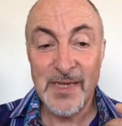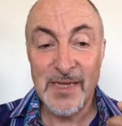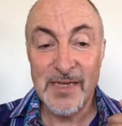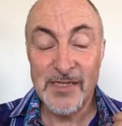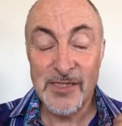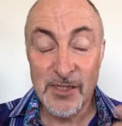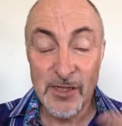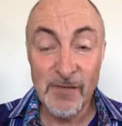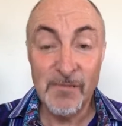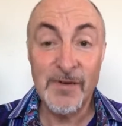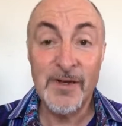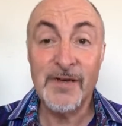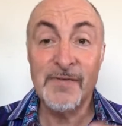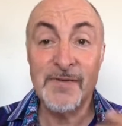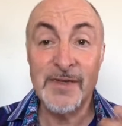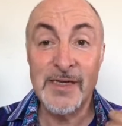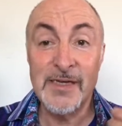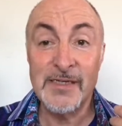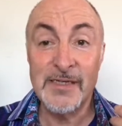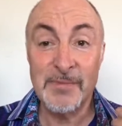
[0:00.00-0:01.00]
self-love
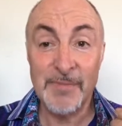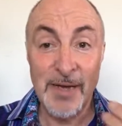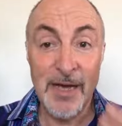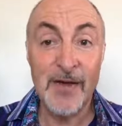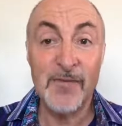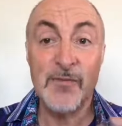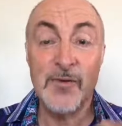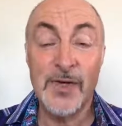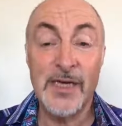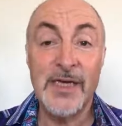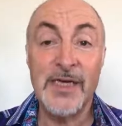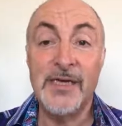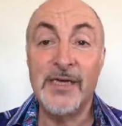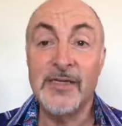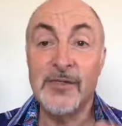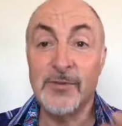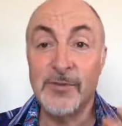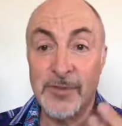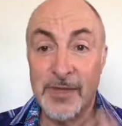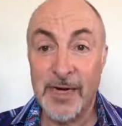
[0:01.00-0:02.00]
is a powerful key
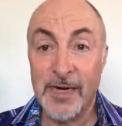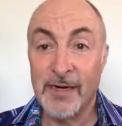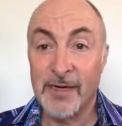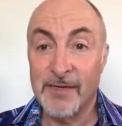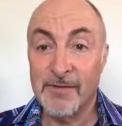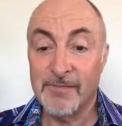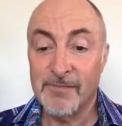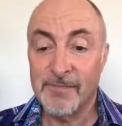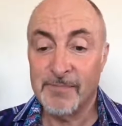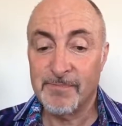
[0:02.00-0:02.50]
to attract love.